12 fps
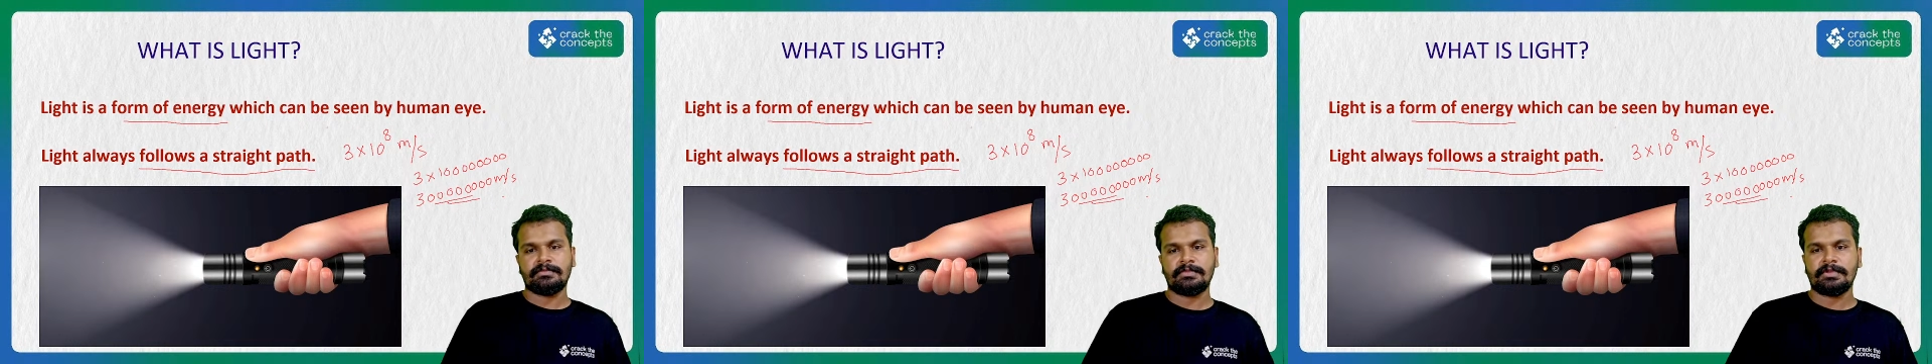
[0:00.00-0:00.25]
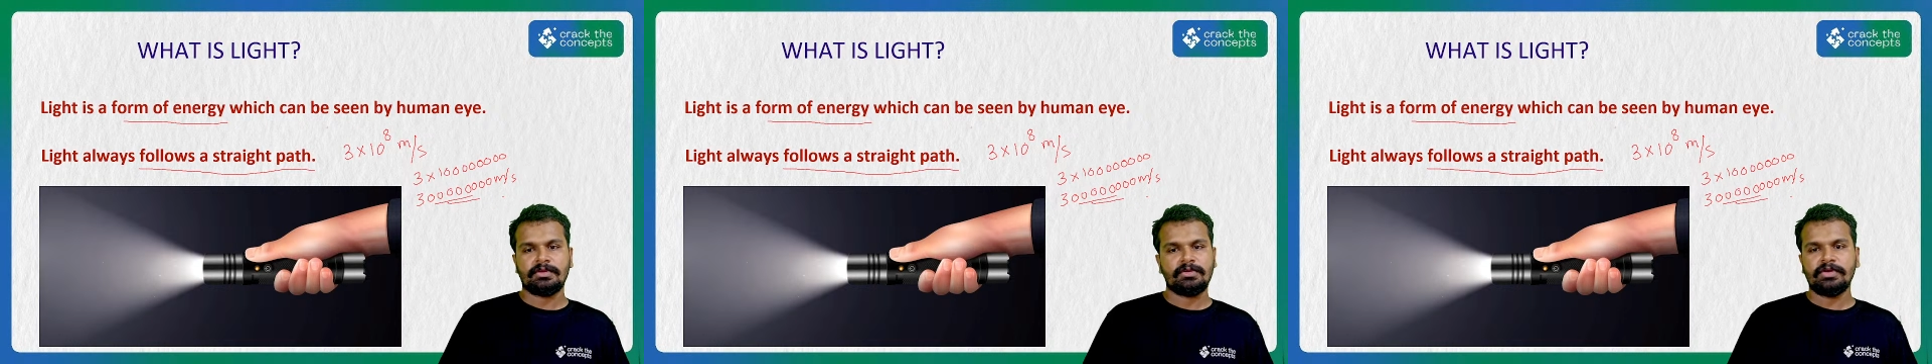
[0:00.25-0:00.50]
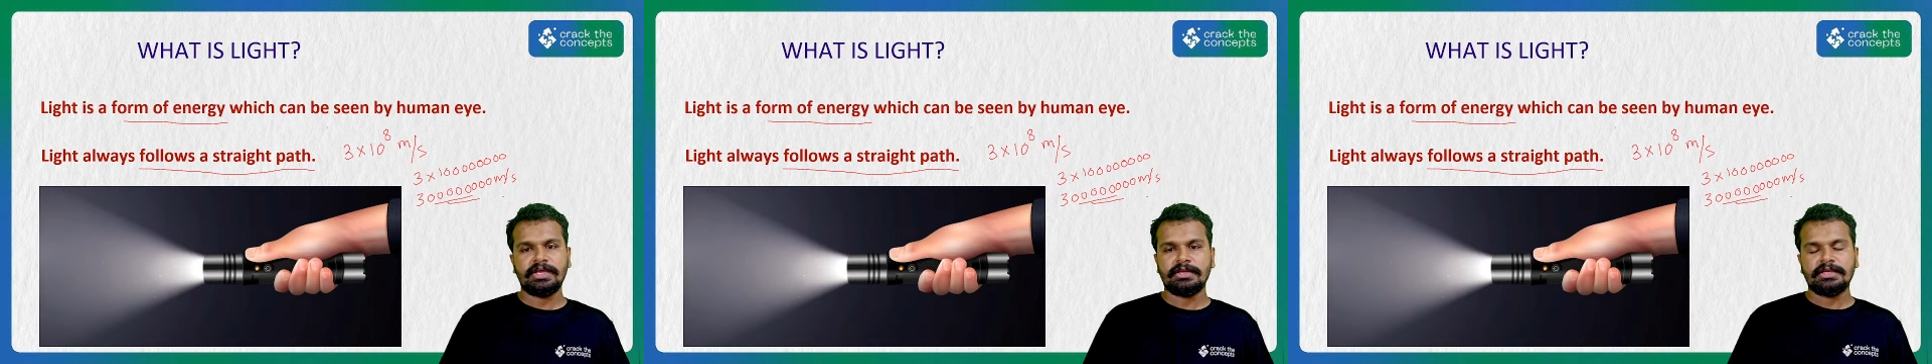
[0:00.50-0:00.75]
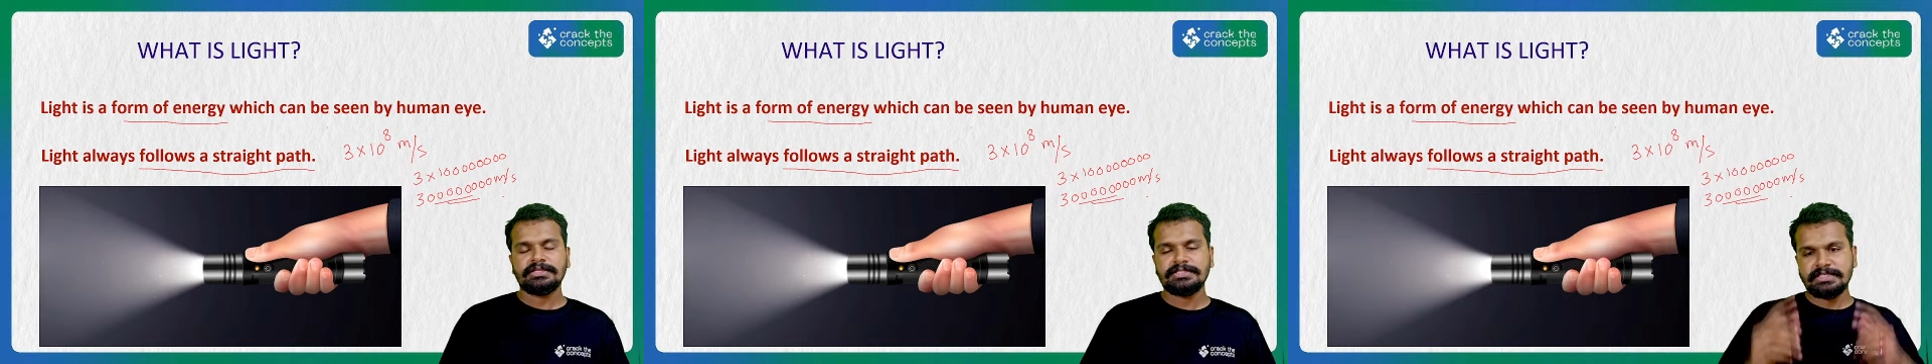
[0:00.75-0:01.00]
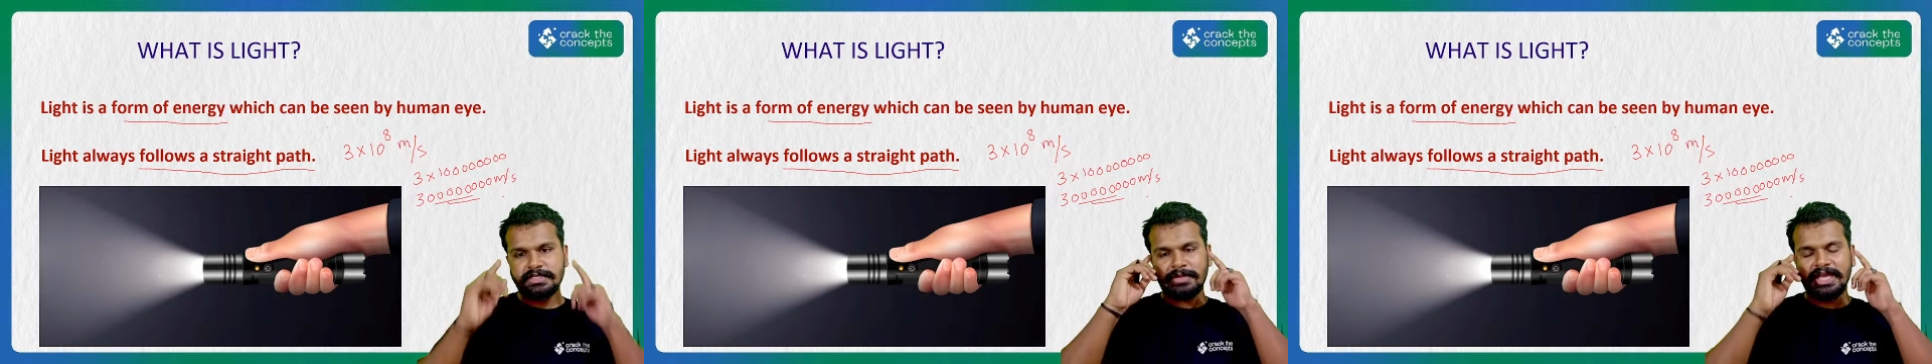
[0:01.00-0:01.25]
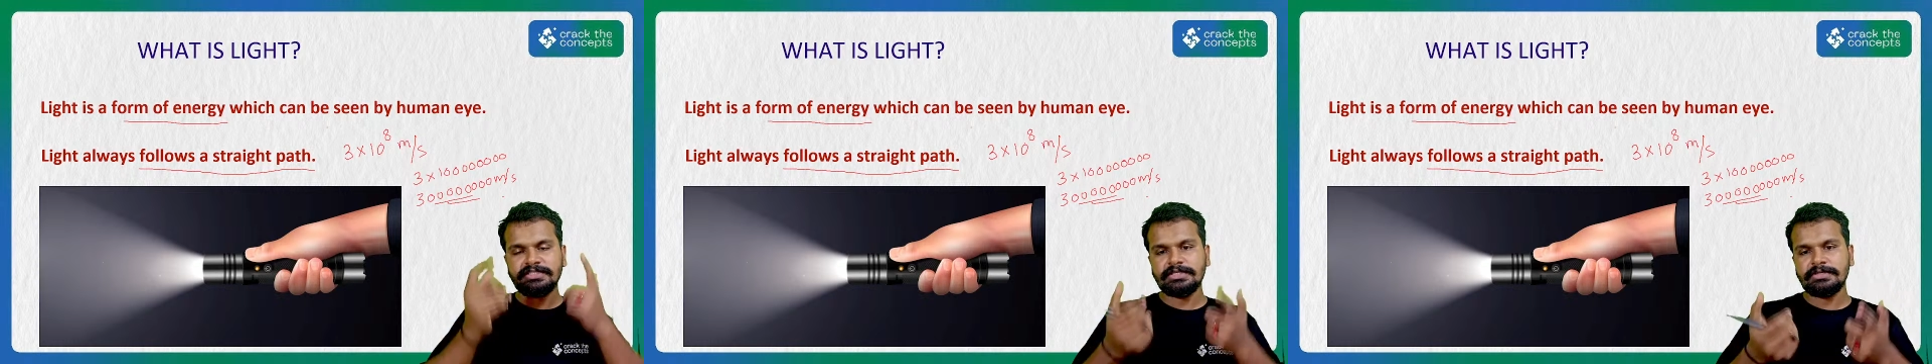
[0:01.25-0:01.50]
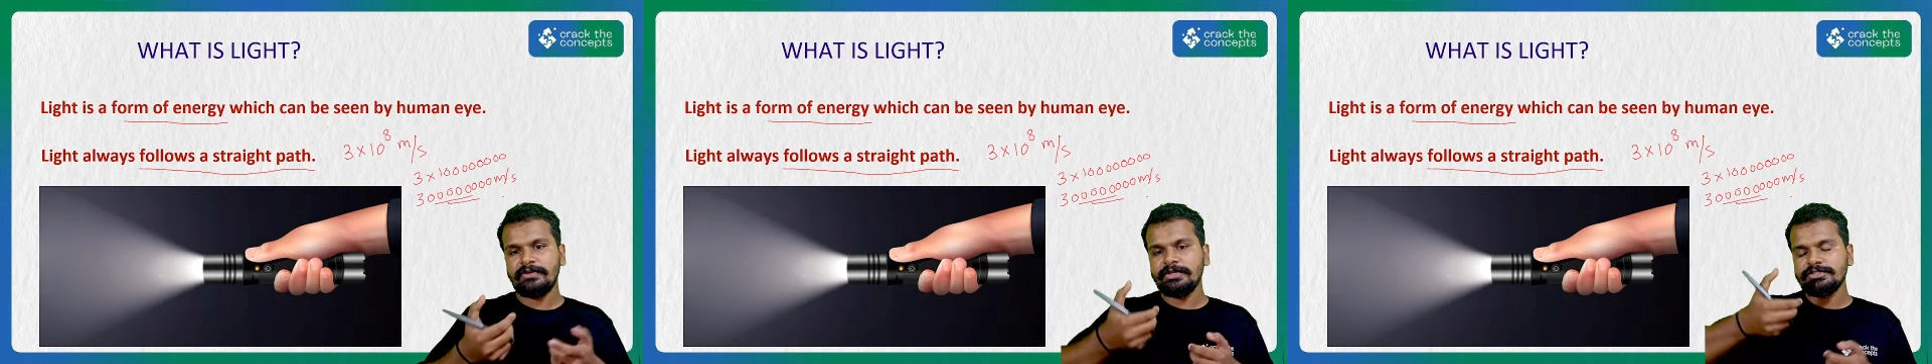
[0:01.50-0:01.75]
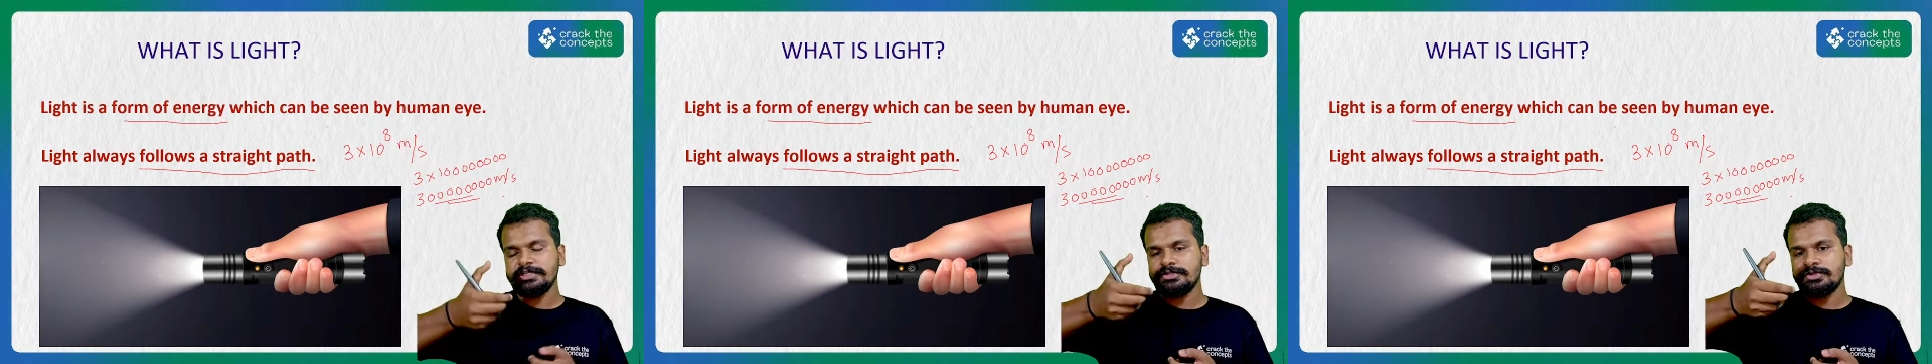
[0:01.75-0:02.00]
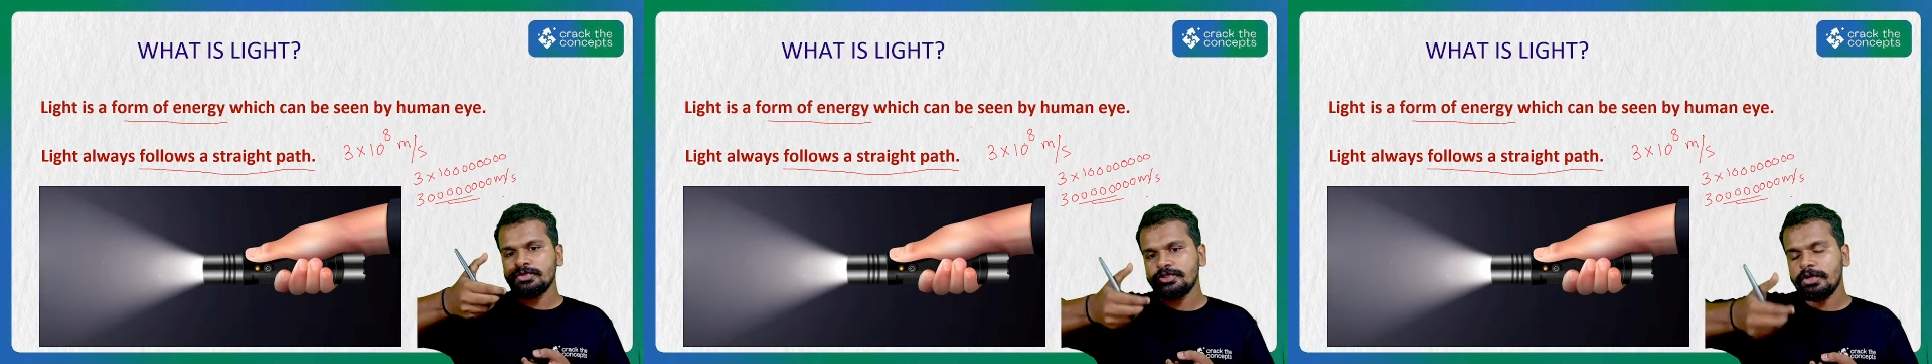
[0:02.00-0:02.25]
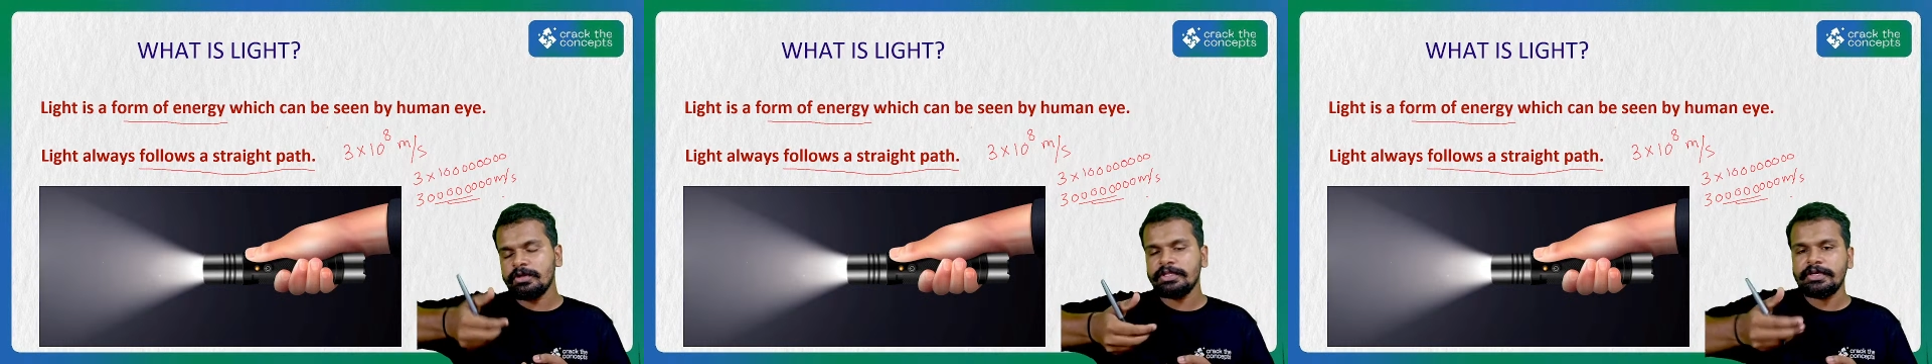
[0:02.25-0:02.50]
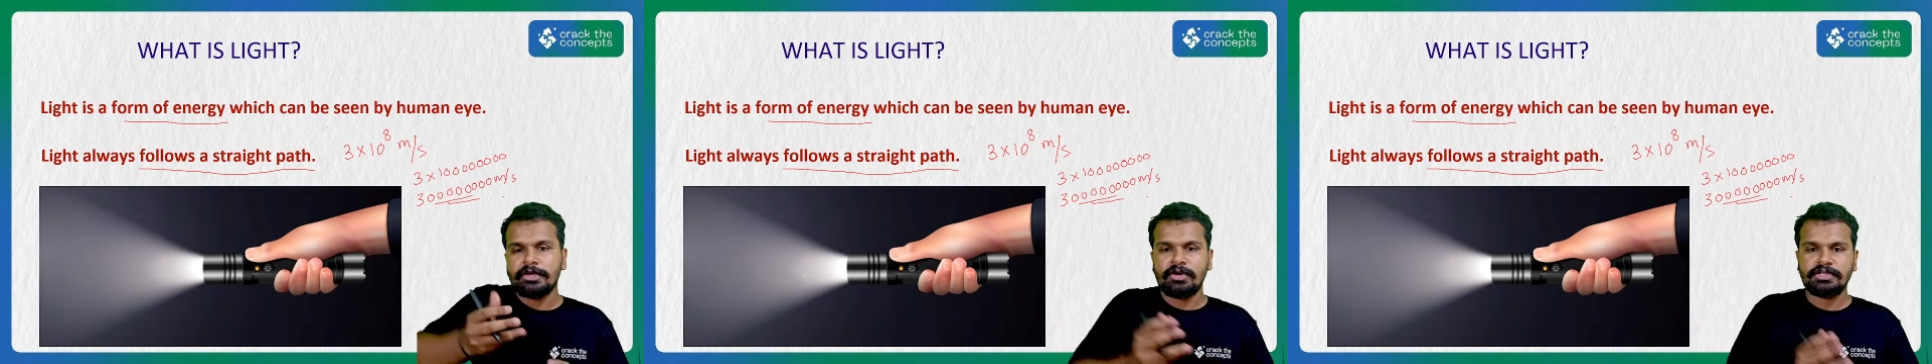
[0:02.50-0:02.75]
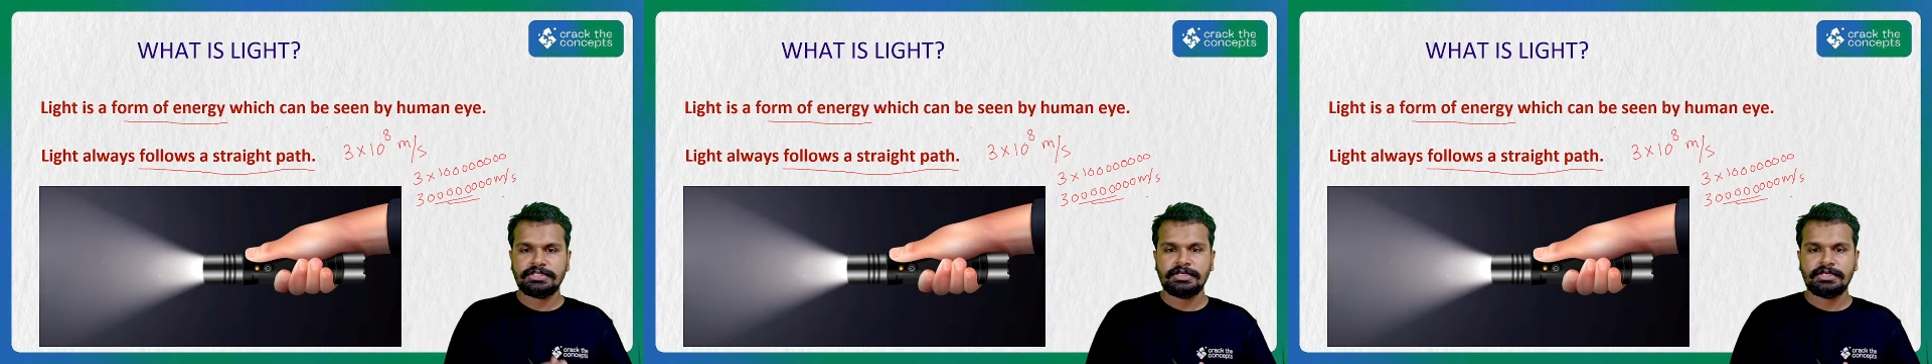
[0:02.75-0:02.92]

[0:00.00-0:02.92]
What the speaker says: Okay, just imagine when you just switch on the torch,